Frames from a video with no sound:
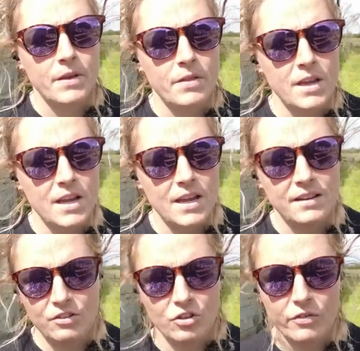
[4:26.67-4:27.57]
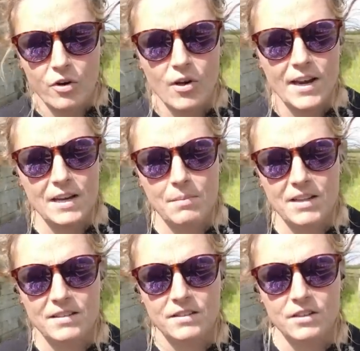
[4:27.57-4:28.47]
the addition of organic
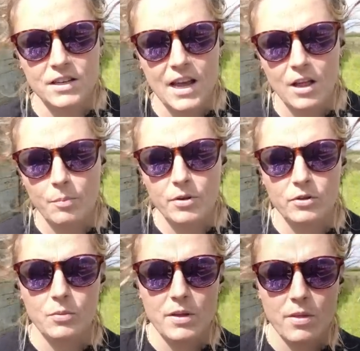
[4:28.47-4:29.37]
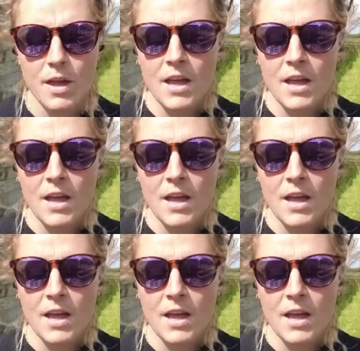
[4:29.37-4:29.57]
matter is going to help us with